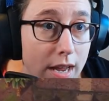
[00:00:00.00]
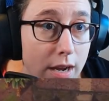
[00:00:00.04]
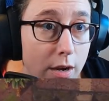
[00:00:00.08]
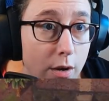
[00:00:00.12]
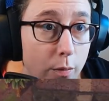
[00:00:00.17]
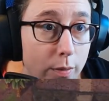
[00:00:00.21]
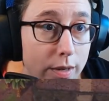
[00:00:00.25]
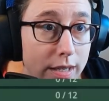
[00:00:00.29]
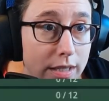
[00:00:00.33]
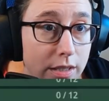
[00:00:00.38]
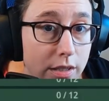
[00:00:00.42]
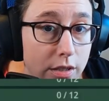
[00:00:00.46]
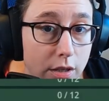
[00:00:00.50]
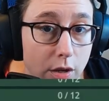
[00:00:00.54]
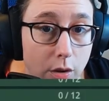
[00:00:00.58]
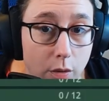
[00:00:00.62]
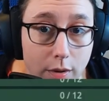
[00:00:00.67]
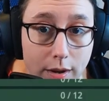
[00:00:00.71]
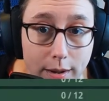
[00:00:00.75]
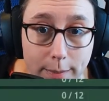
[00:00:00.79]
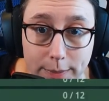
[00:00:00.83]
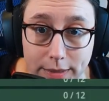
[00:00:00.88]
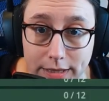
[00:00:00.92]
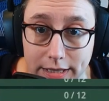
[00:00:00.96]
are we so
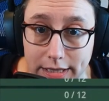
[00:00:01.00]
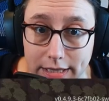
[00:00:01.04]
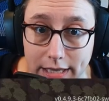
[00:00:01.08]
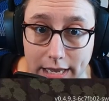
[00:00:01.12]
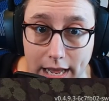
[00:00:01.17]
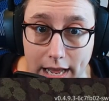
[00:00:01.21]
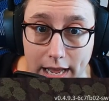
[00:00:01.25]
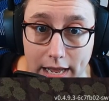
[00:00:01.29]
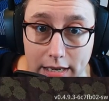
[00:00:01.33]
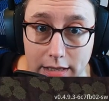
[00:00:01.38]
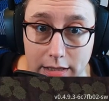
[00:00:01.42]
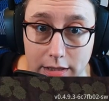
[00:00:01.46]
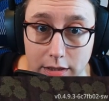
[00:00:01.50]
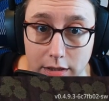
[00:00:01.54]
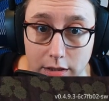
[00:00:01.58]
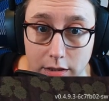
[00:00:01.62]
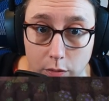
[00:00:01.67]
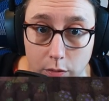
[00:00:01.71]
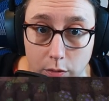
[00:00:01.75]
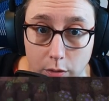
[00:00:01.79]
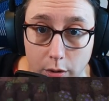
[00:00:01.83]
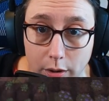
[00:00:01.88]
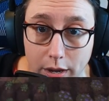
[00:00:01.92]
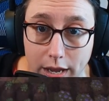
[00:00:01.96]
upset?
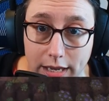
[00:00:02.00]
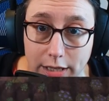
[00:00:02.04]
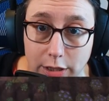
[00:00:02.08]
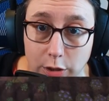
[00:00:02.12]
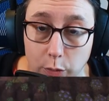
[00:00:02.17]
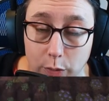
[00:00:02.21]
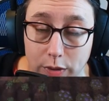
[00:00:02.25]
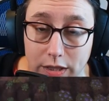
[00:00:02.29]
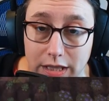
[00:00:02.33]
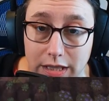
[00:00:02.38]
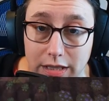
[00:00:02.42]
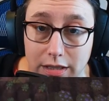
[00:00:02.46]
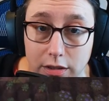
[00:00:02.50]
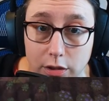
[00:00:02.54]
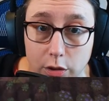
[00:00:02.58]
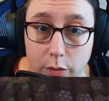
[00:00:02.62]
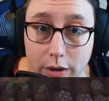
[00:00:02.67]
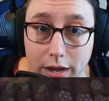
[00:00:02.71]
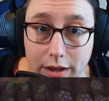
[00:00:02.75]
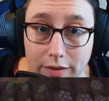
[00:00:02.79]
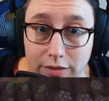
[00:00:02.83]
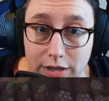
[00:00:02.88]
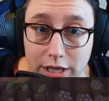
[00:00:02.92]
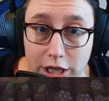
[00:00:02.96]
Okay, so we still don't
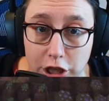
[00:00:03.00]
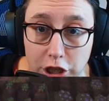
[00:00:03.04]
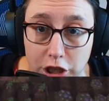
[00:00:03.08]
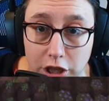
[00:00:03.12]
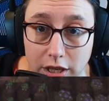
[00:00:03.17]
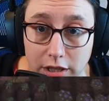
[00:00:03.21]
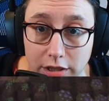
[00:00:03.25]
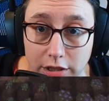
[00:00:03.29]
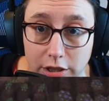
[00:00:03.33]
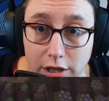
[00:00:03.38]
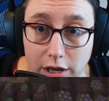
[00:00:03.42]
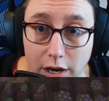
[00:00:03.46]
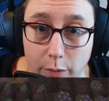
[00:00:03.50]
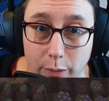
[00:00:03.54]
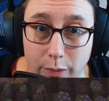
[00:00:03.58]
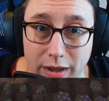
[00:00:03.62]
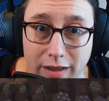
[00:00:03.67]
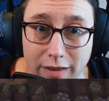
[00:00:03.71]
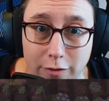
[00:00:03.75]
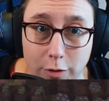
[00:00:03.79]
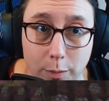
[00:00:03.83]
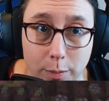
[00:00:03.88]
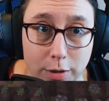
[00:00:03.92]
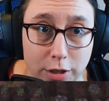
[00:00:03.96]
have any shelter, and we
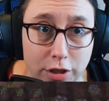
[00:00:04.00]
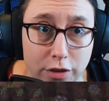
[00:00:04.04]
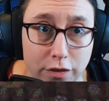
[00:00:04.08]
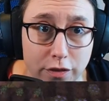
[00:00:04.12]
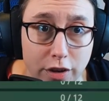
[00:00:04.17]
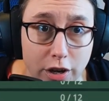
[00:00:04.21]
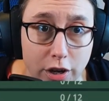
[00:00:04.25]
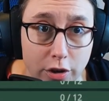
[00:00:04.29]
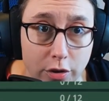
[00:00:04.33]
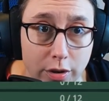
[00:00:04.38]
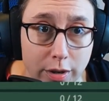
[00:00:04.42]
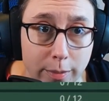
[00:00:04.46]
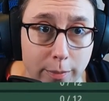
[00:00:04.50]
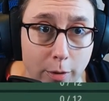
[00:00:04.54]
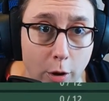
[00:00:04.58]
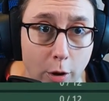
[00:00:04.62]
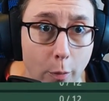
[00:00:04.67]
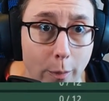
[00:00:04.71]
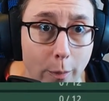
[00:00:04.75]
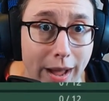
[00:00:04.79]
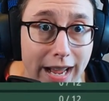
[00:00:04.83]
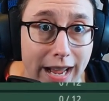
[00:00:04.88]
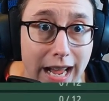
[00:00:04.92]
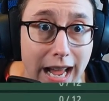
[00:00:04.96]
have a bunch of hungry... Oh
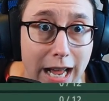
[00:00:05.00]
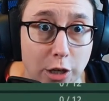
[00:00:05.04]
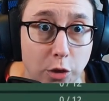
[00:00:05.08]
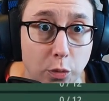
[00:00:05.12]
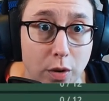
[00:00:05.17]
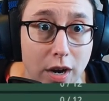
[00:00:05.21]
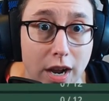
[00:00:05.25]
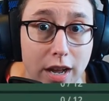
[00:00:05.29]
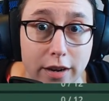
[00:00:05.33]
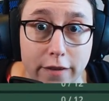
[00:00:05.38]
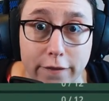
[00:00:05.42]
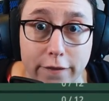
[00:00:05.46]
my gosh, we're out of